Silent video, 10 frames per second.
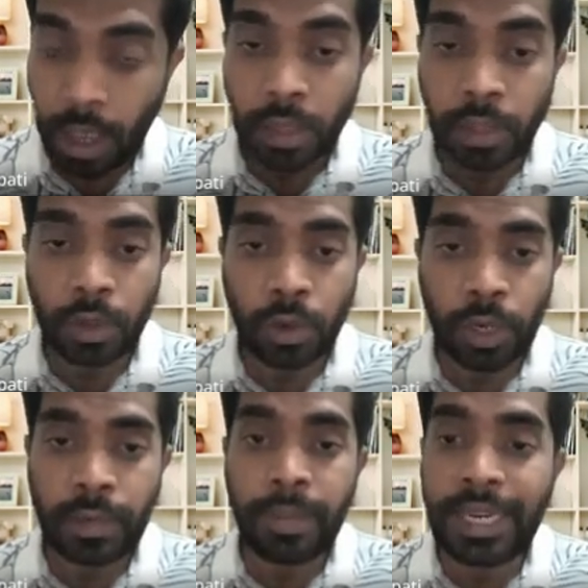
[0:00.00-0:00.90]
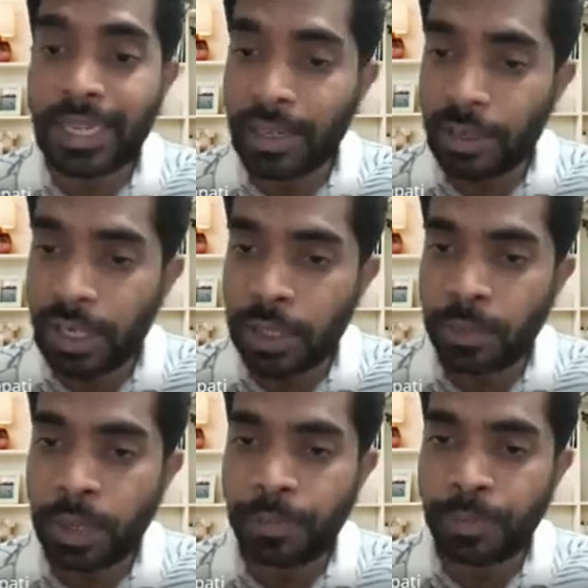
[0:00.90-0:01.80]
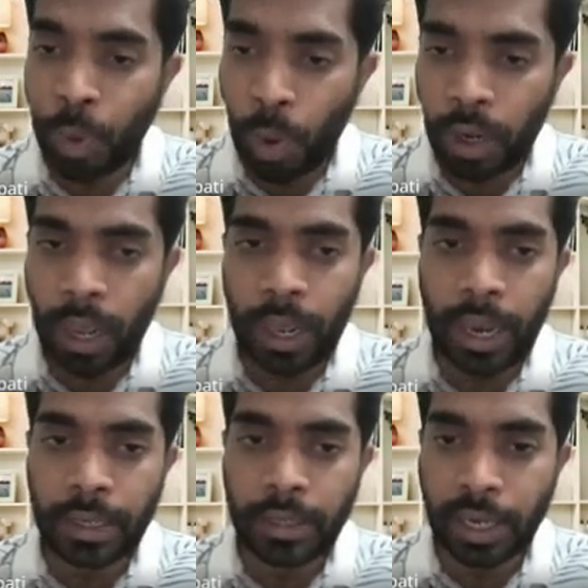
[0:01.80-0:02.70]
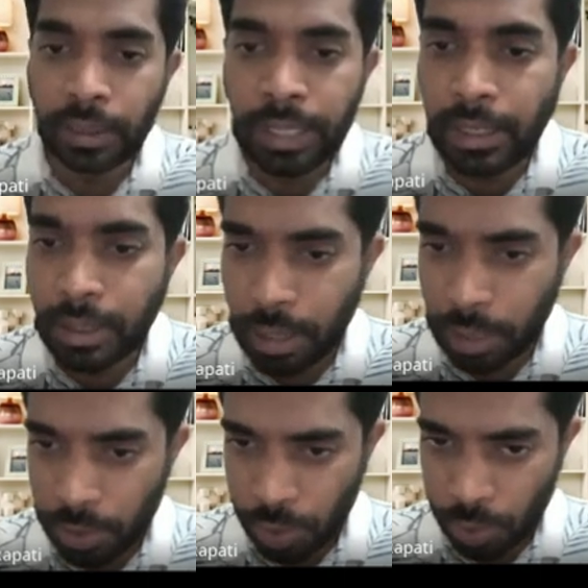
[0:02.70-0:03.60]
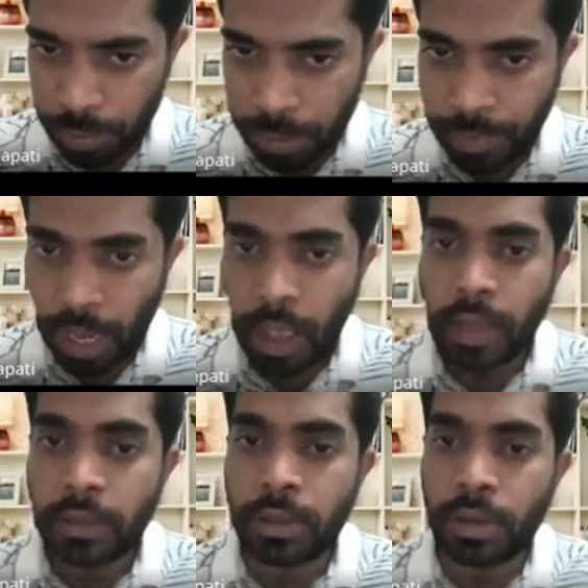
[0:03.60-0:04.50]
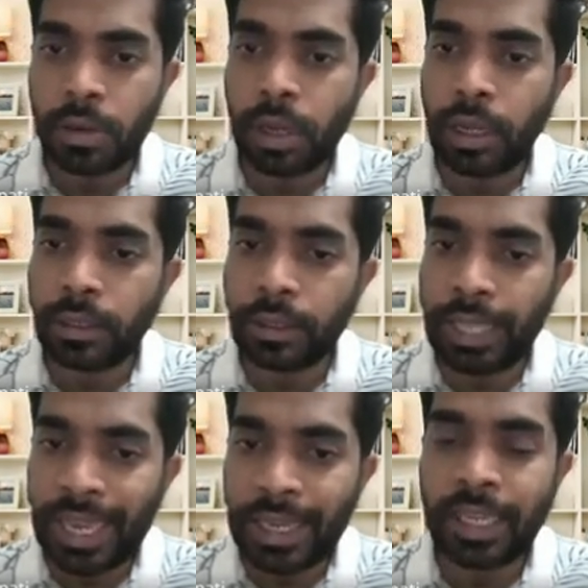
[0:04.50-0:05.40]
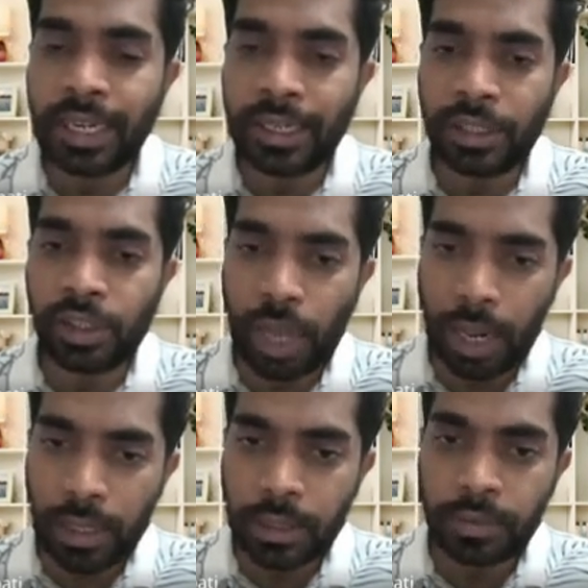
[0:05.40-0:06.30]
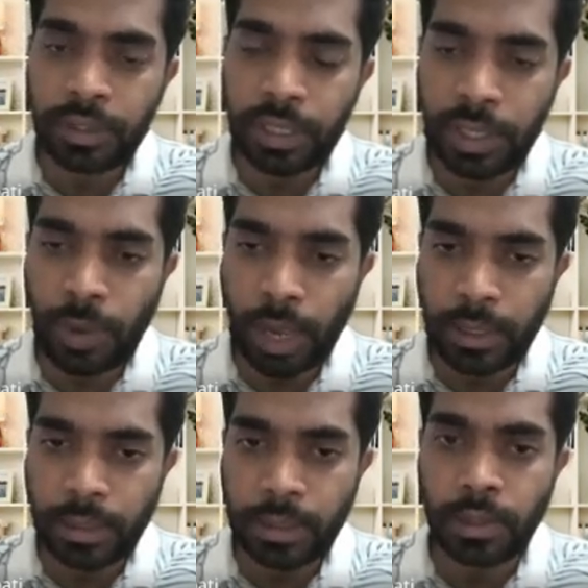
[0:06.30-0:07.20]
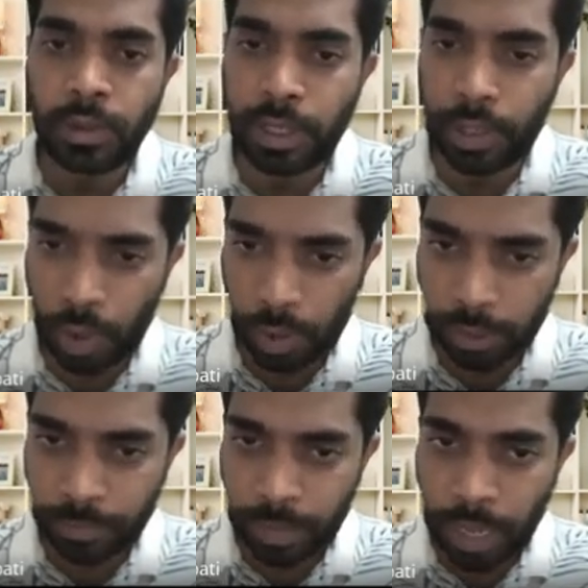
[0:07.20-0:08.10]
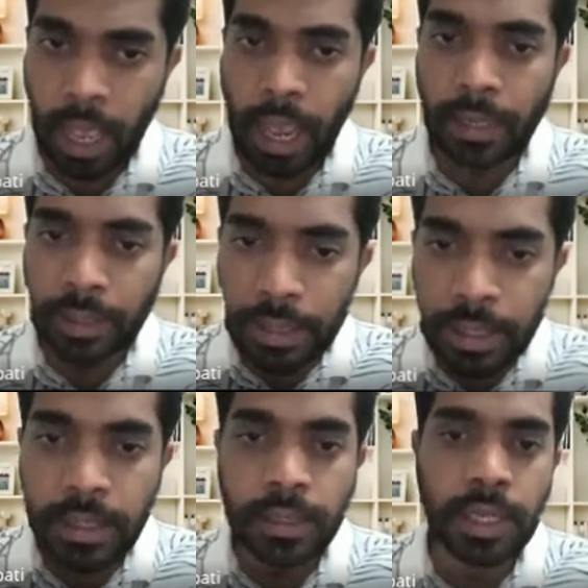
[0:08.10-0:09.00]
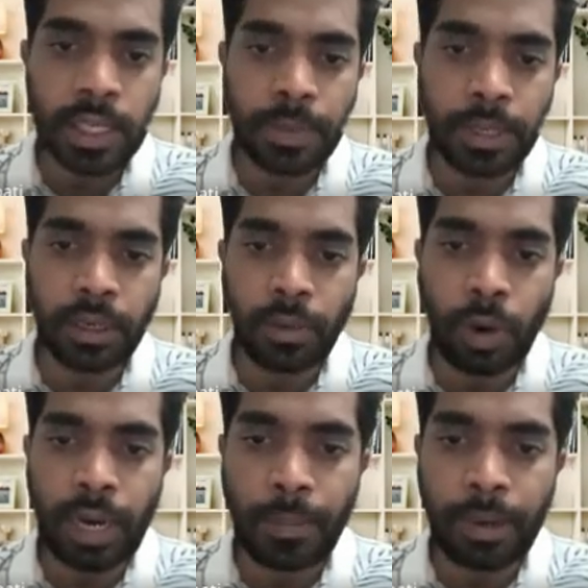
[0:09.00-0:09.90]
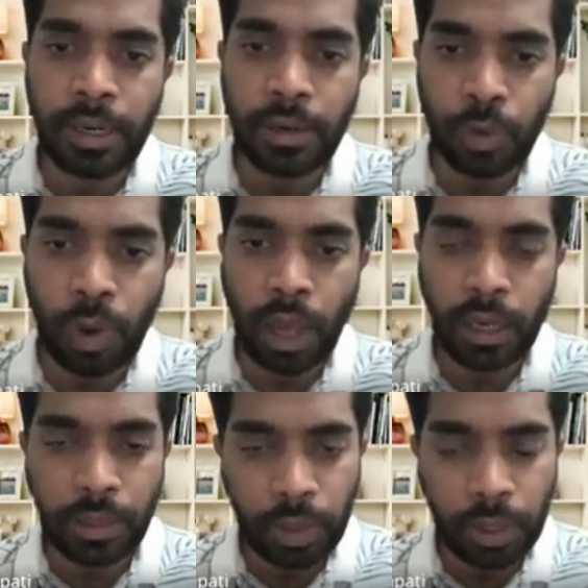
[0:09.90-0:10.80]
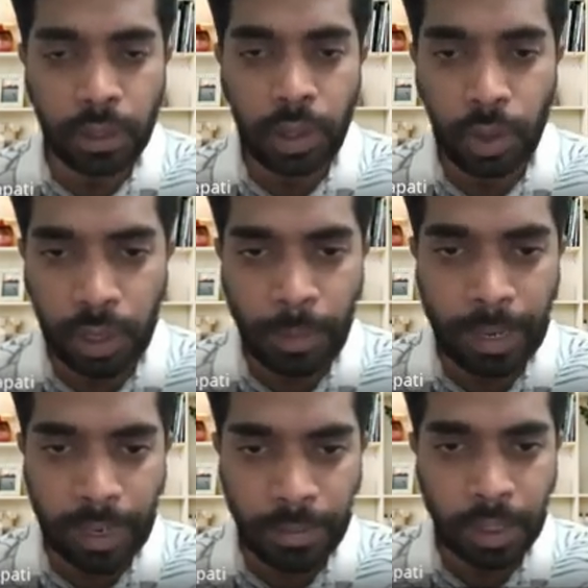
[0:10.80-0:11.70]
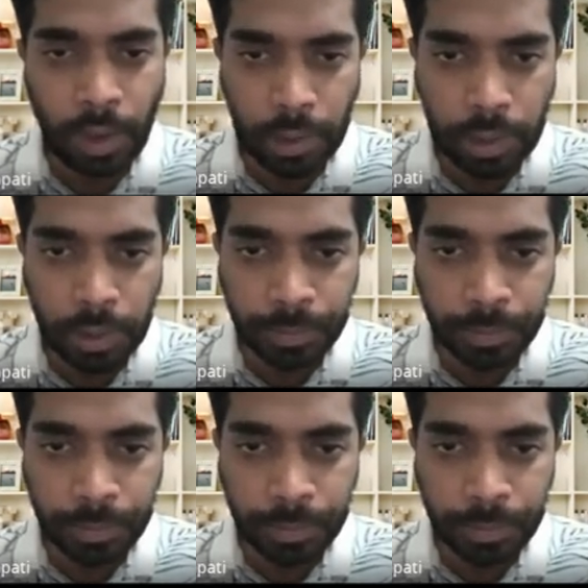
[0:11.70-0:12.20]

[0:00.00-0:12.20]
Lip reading: So in many countries where pork and duck meat is consumed, so there they get a chance for these viruses to resort. And this is suspected what happened in Wuhan during the corona pandemic also.